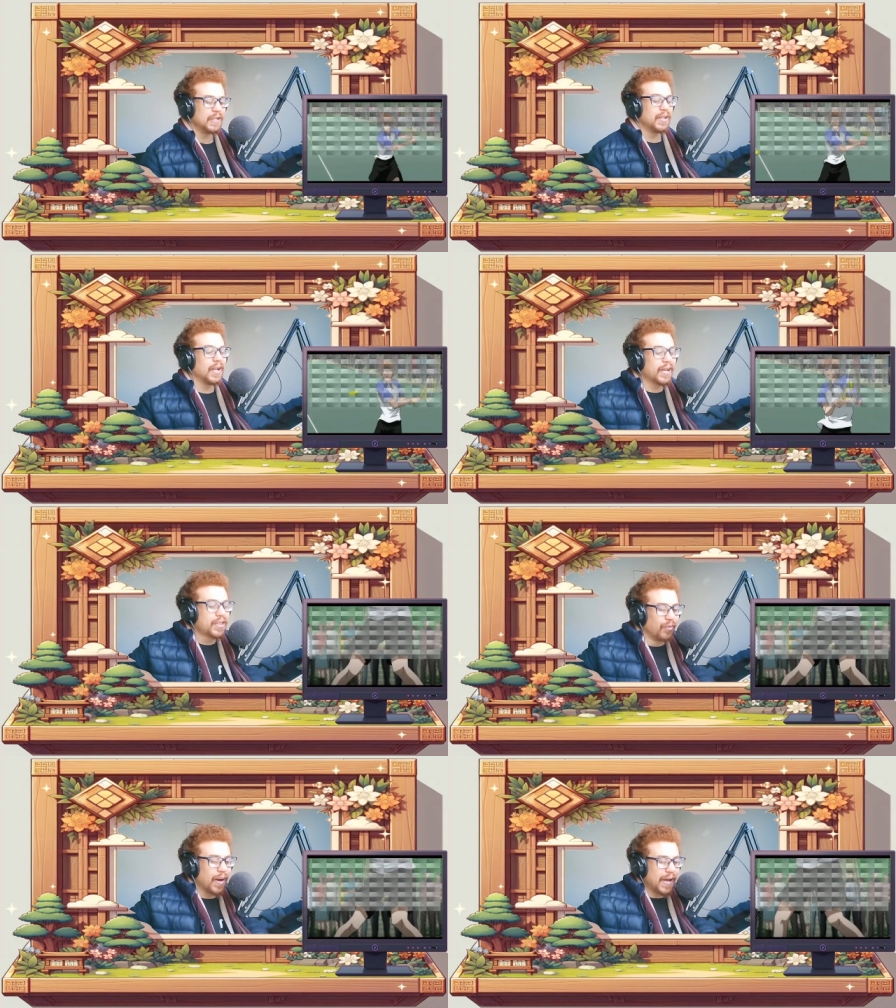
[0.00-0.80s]
Like the
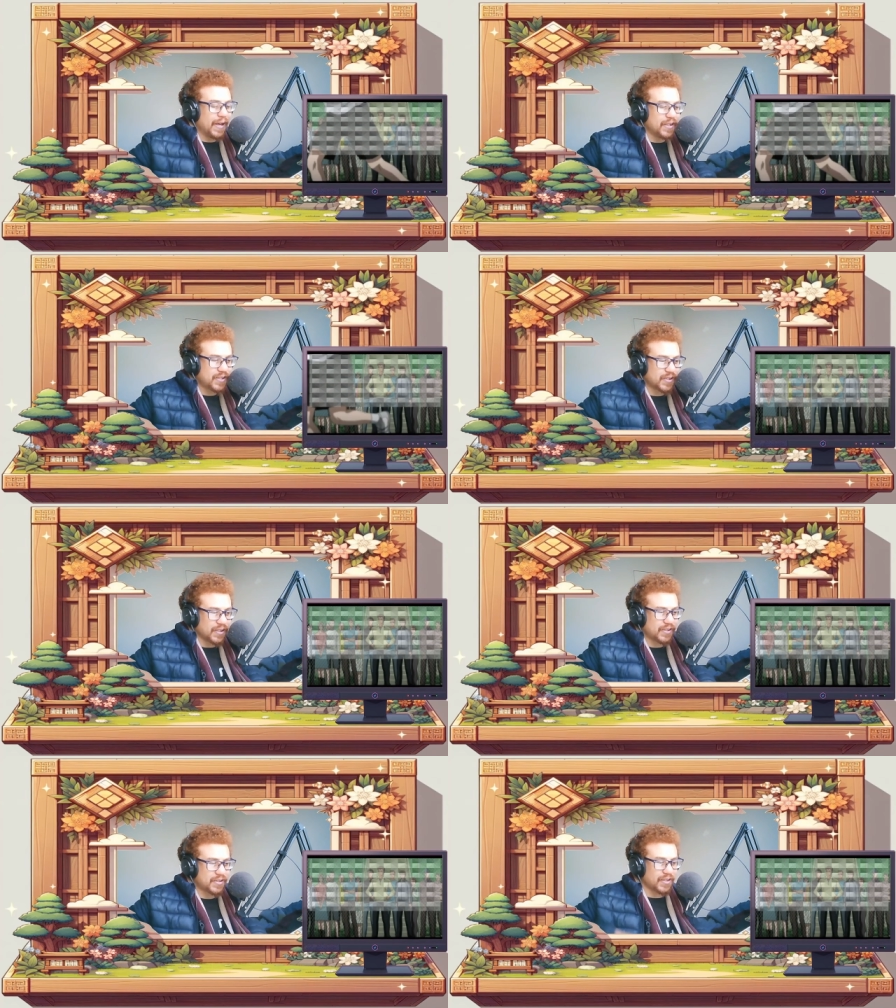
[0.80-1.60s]
way he
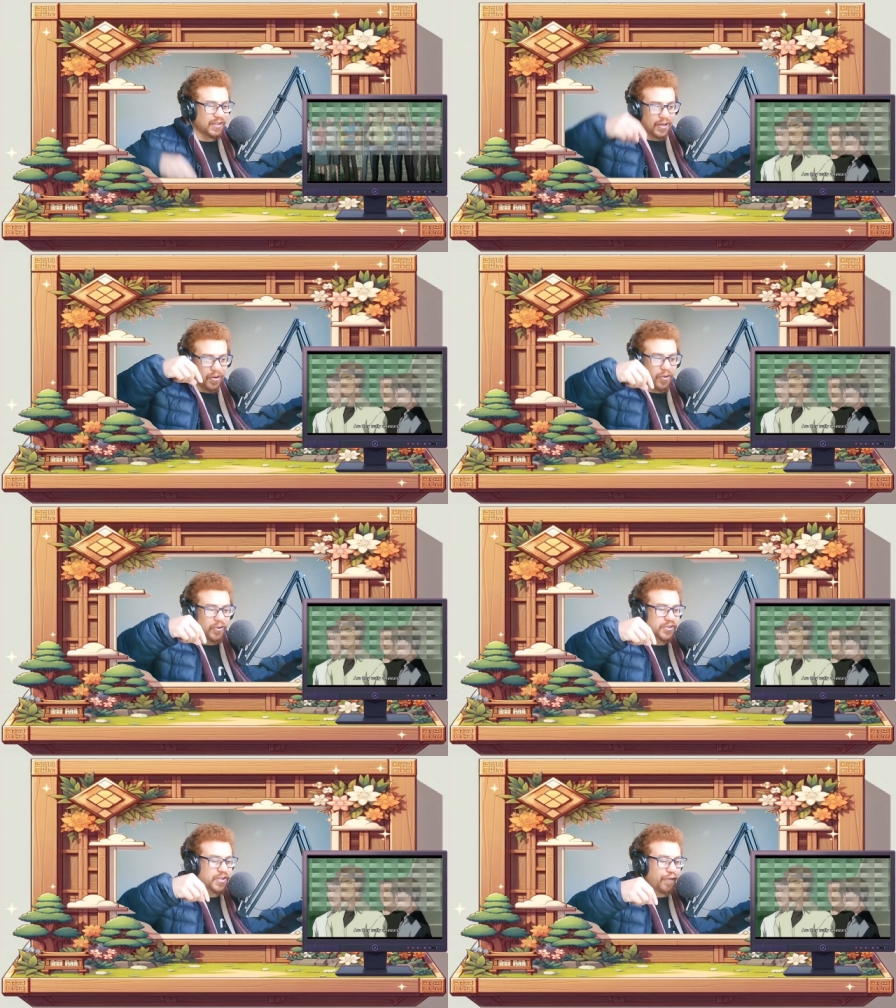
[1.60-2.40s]
sits and like
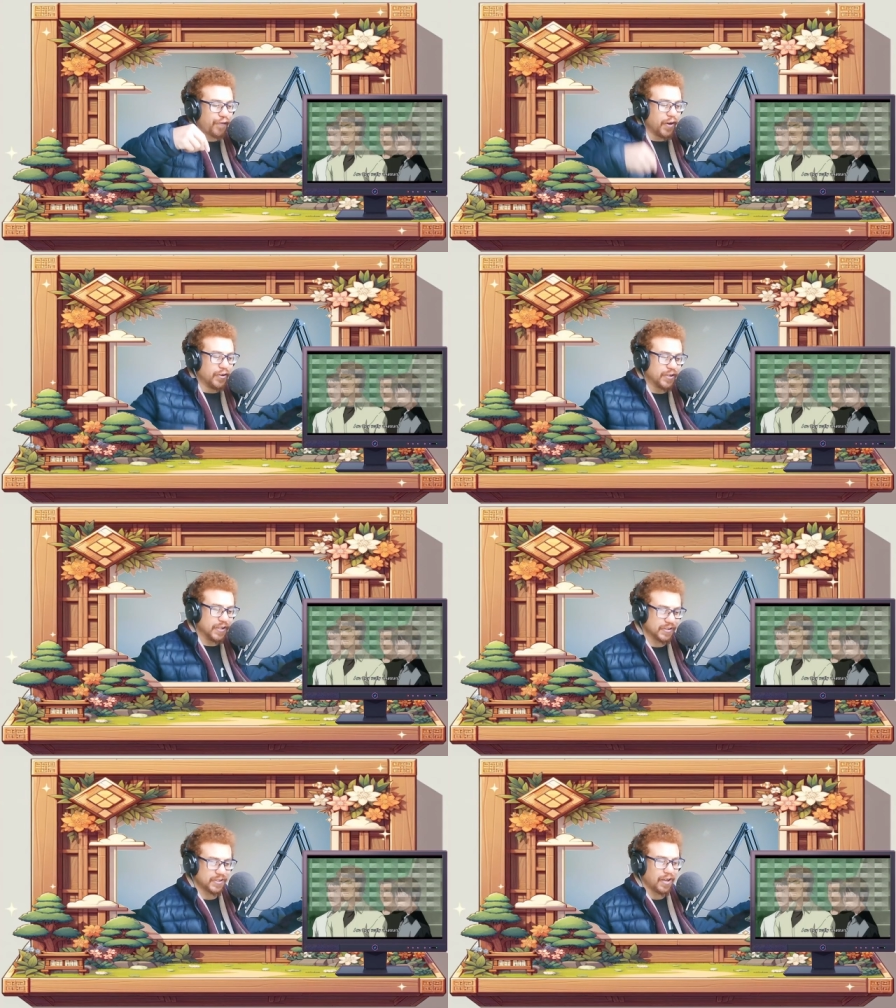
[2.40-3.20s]
holds the phone
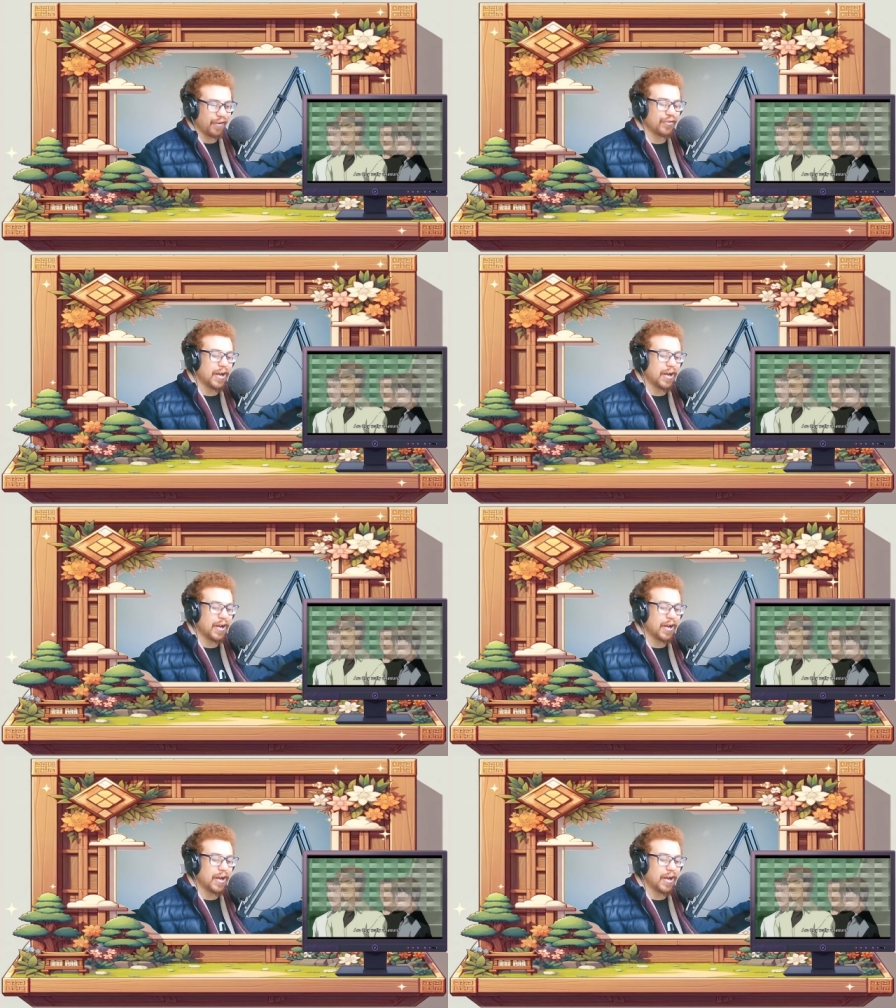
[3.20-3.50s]
and stuff,